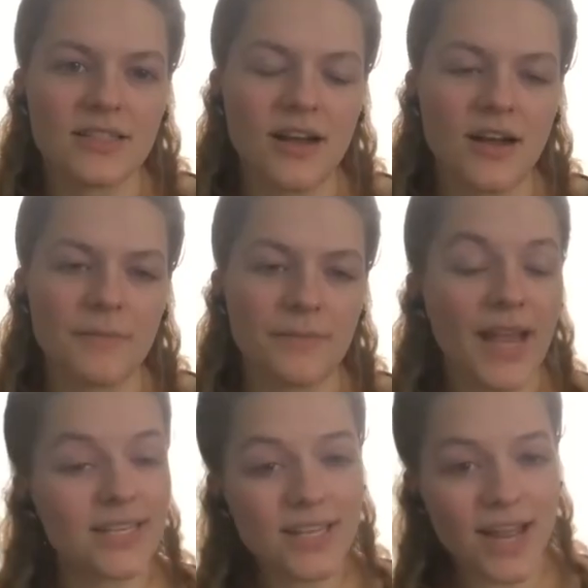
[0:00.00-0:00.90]

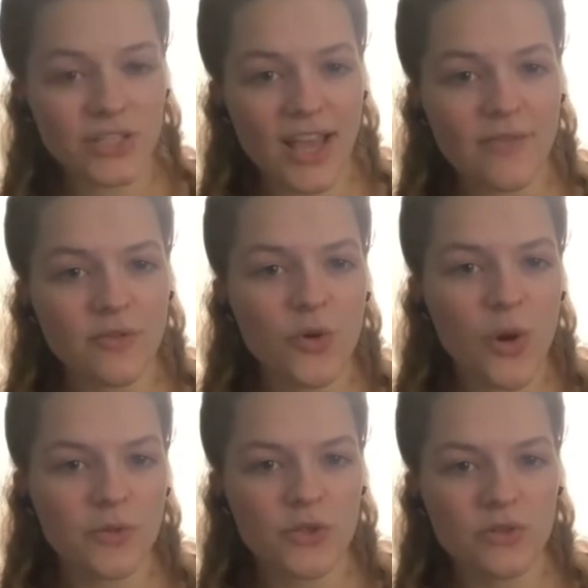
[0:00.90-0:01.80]
I did actually have a few
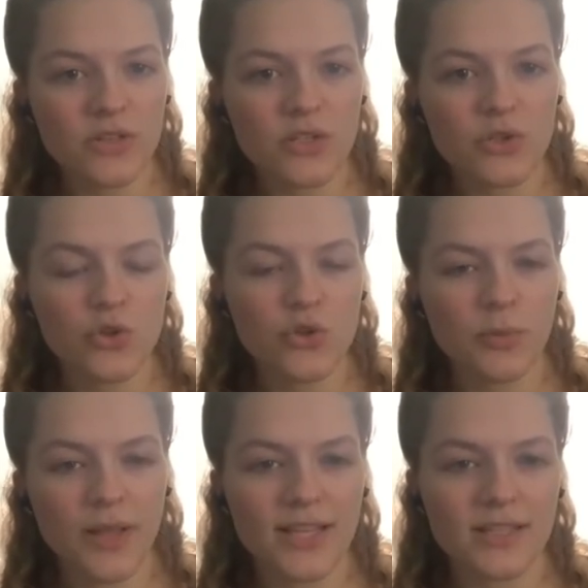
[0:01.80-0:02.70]
opportunities to
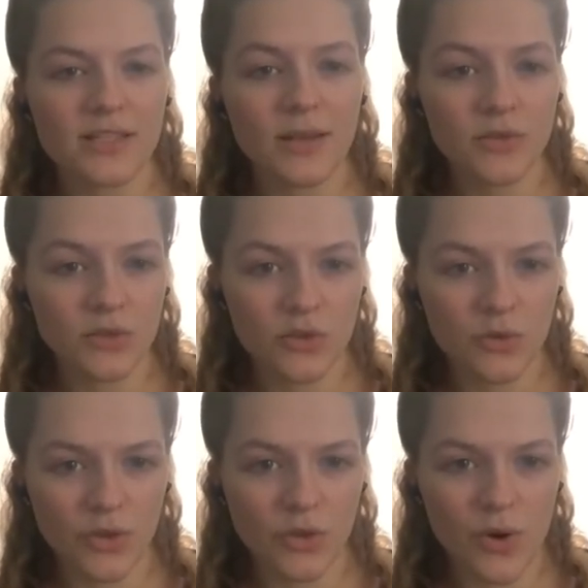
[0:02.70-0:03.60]
play as a
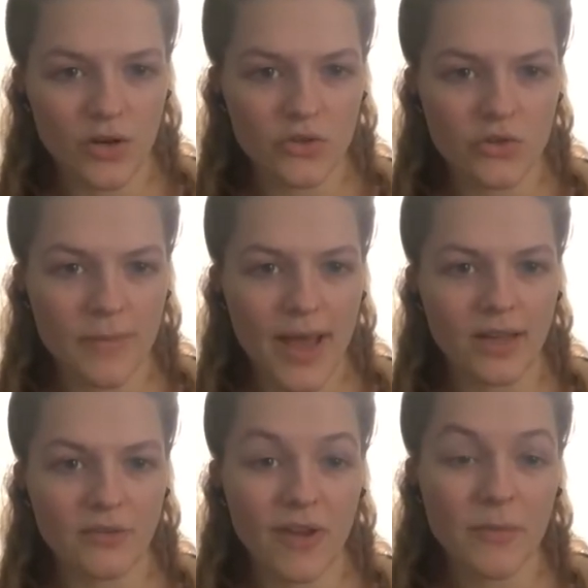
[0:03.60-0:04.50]
substitute with the orchestra back
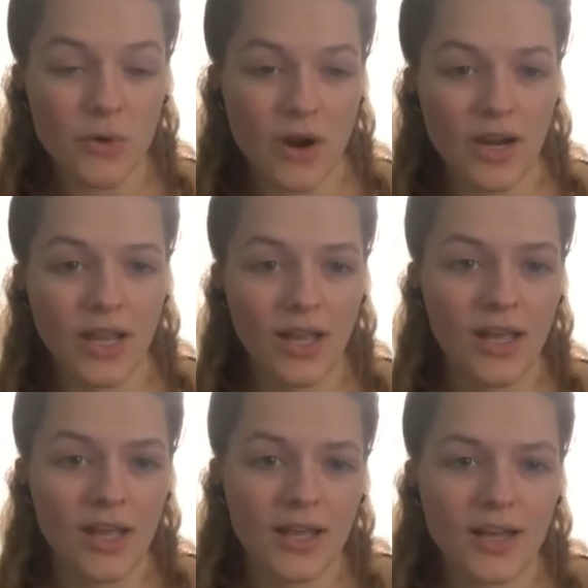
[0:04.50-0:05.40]
in February,
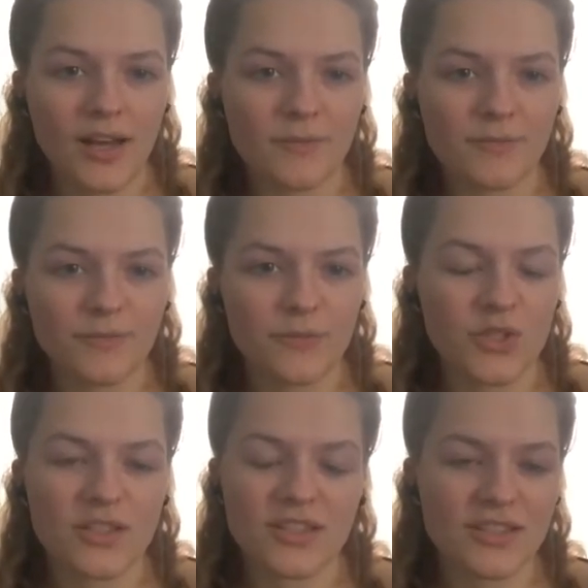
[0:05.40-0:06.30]

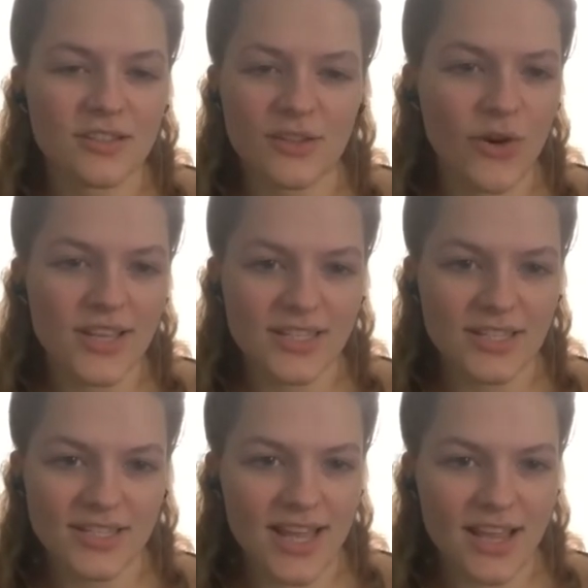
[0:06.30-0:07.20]
which is crazy
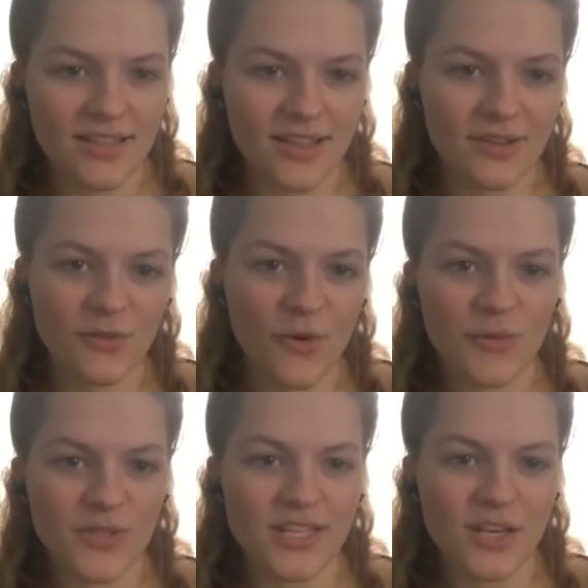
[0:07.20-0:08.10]
to say, but
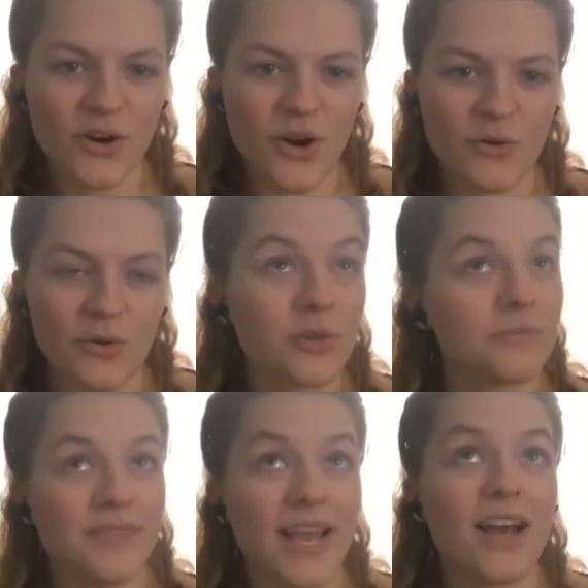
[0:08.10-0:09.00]
almost a year ago
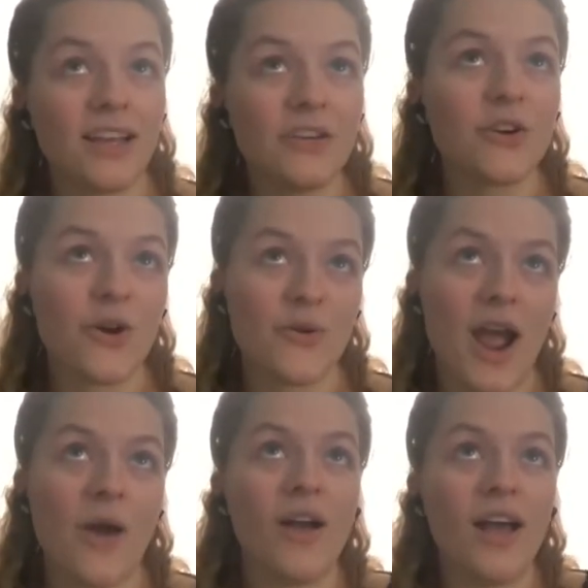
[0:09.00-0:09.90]

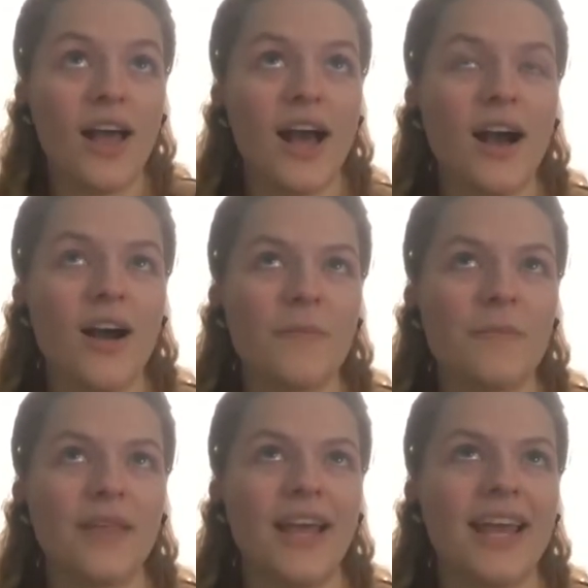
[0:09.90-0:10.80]
now. Mm-hmm.